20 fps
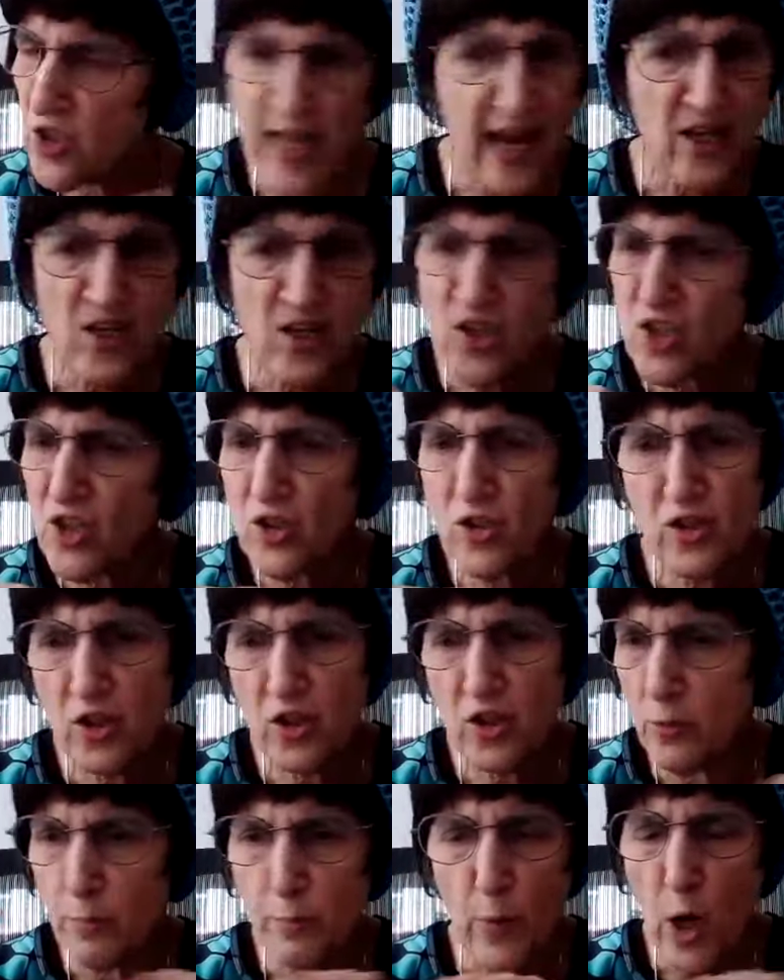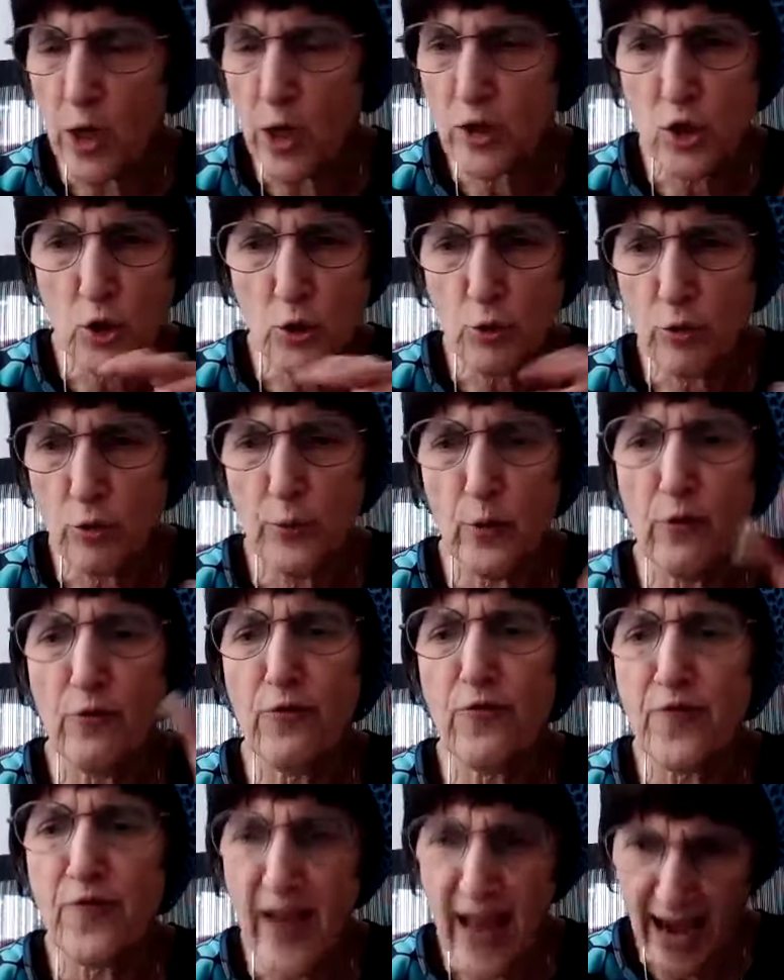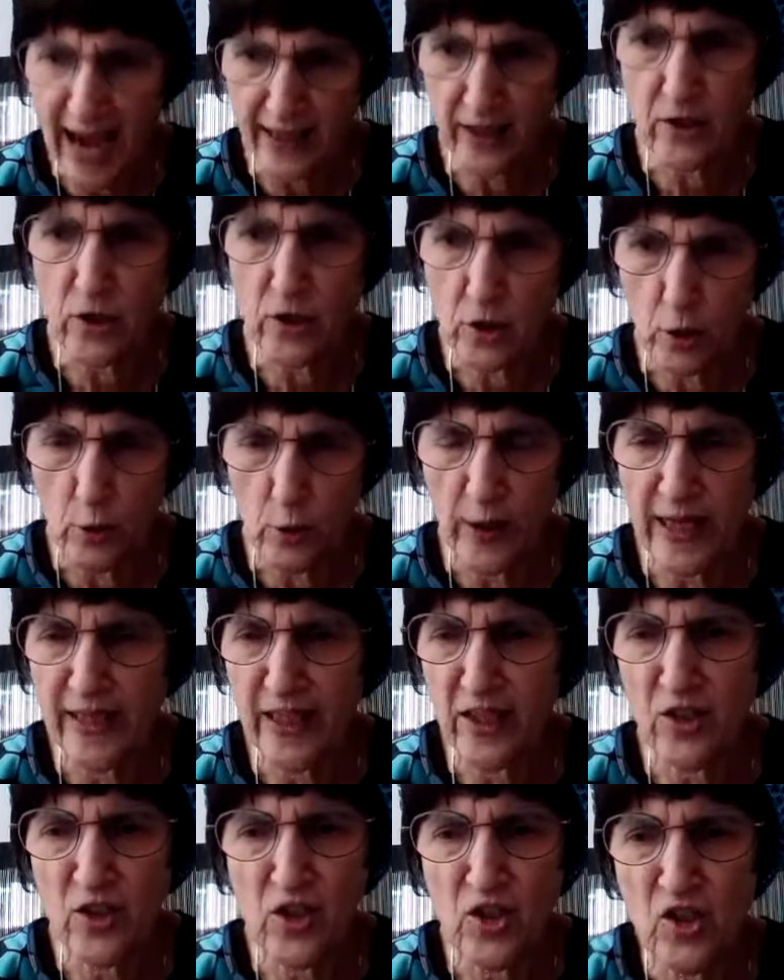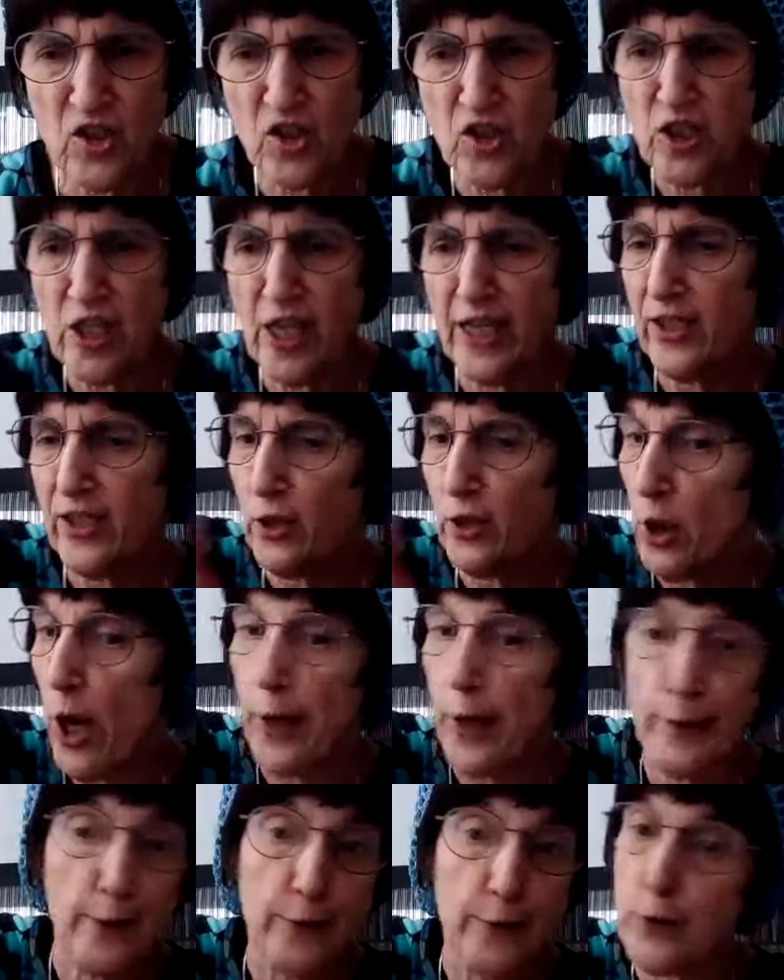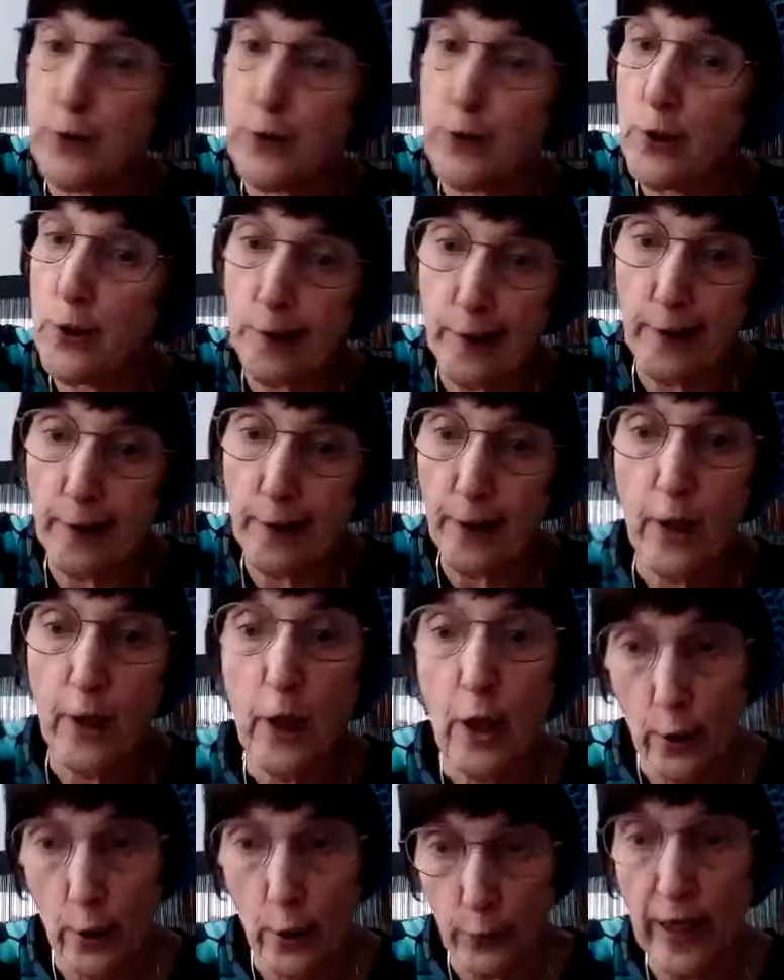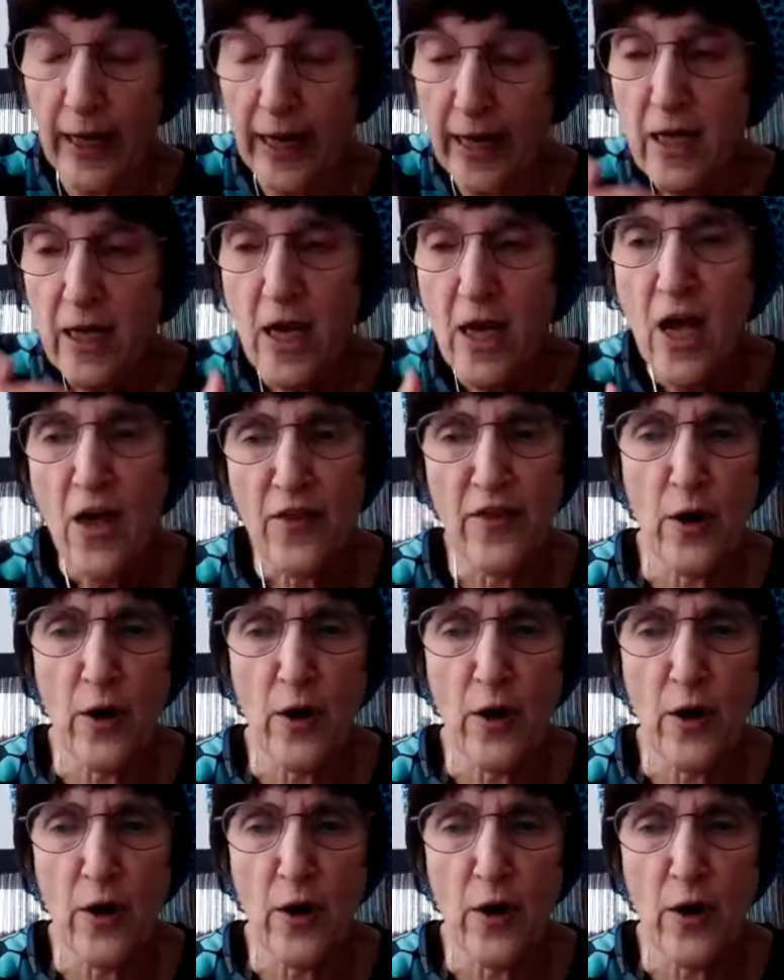That is a demonstrable fact. Okay. That isn't just like Donna talking. Okay.